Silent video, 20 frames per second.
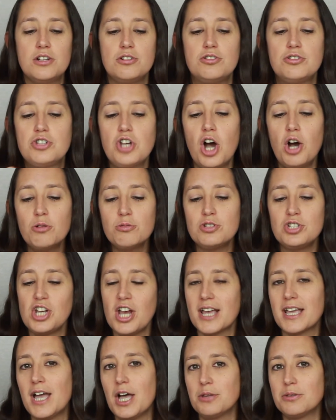Don't
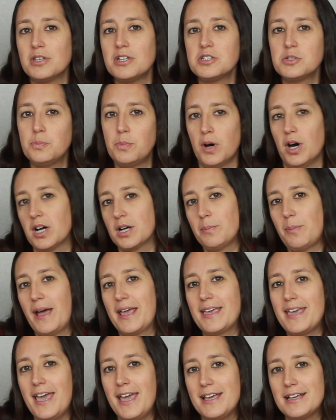Check Out This Book by
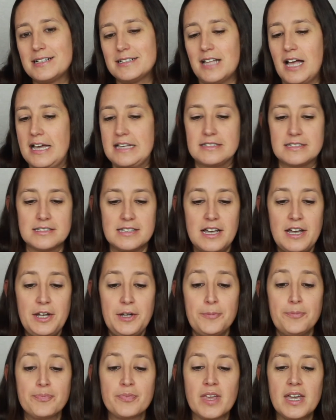Kate Kleiss.
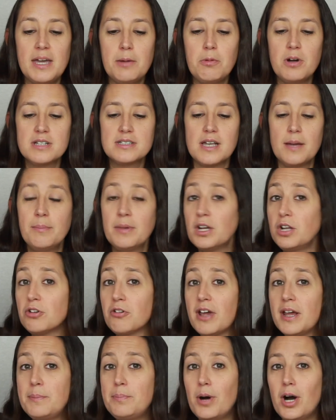It was a middle
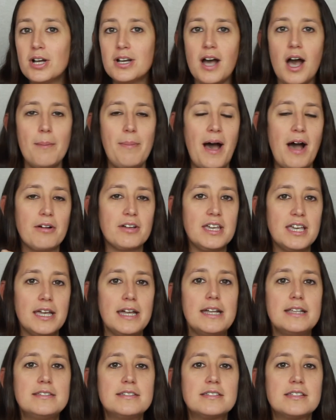grade book about
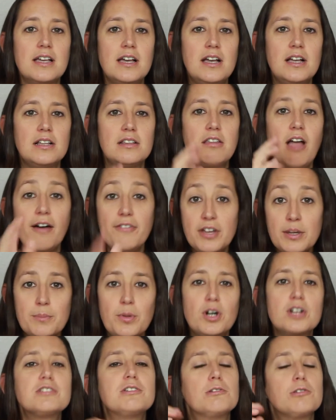kids loving
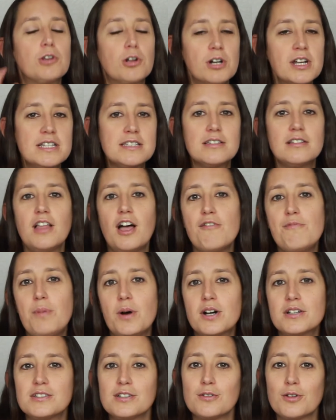books and learning to love
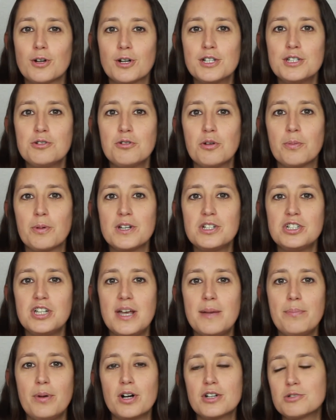books and learning to
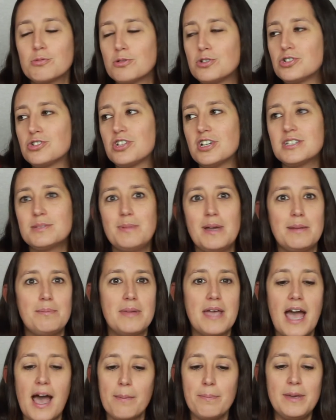appreciate books, which just made
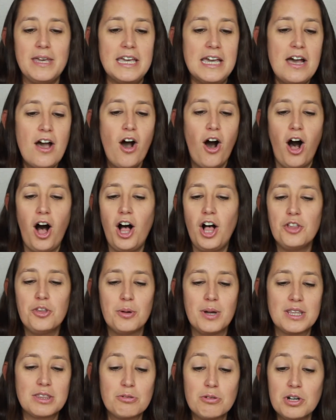me happy all the
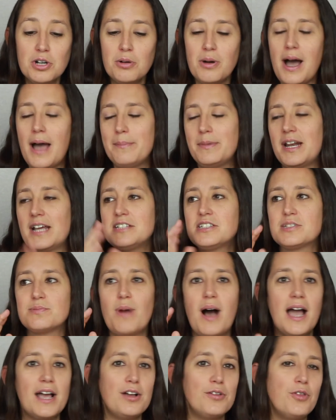way through. I mean, I
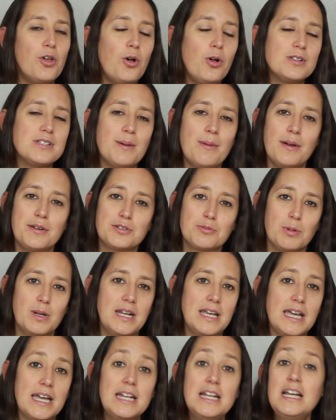smiled the whole time I was
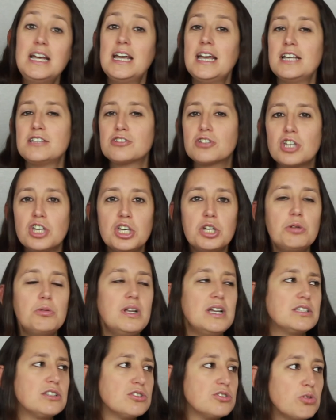reading it. It's cute,
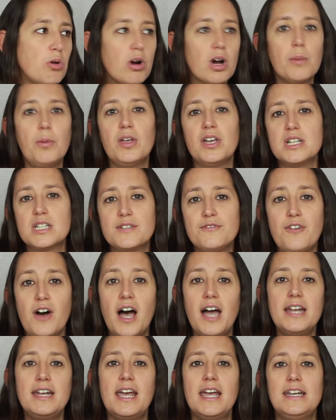it's adorable, it's
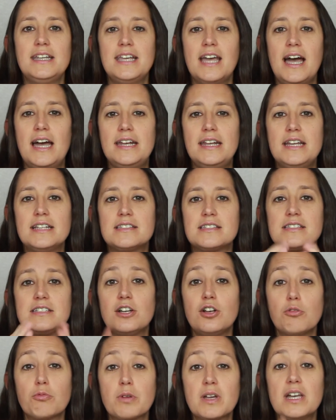fun, and yet it's
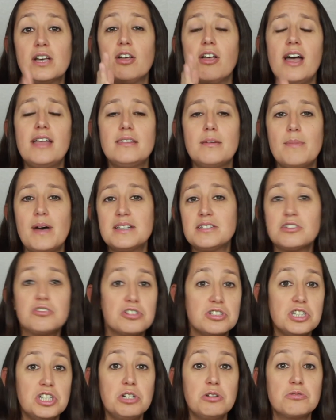still real, and the message
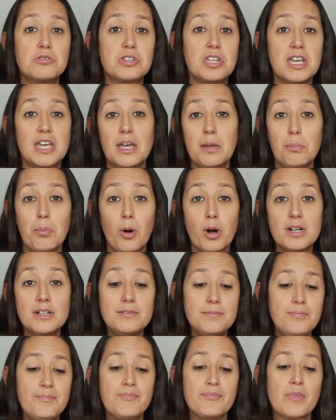is hugely
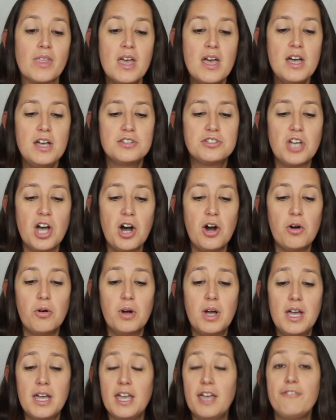important. So
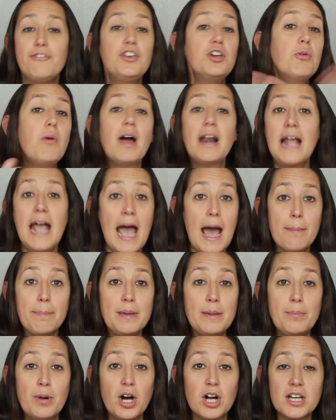if you want a
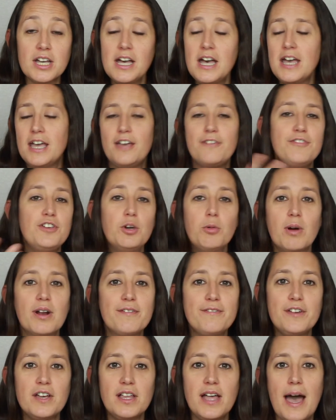happy book, if you want
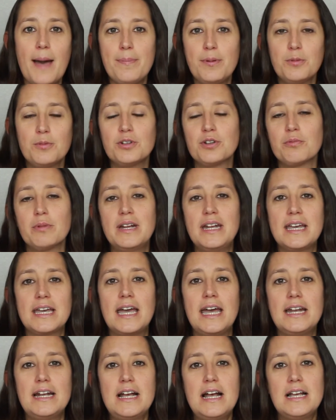to feel happy when you're reading
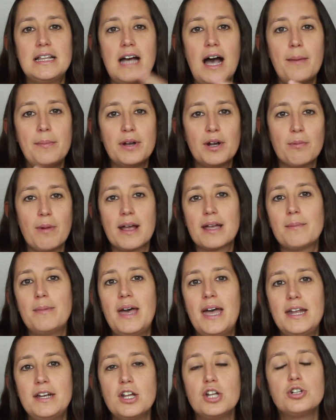it, I'm going to
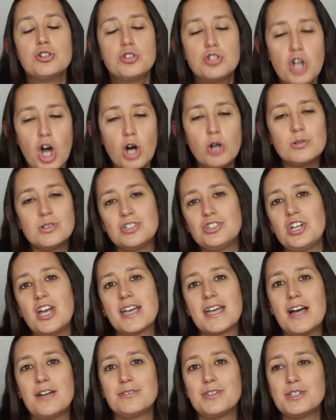recommend Don't Check
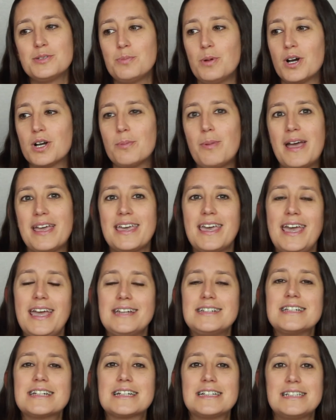Out This Book by
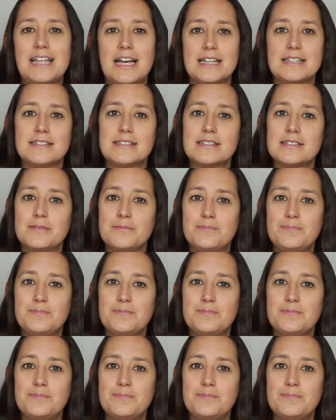Kate Kleiss.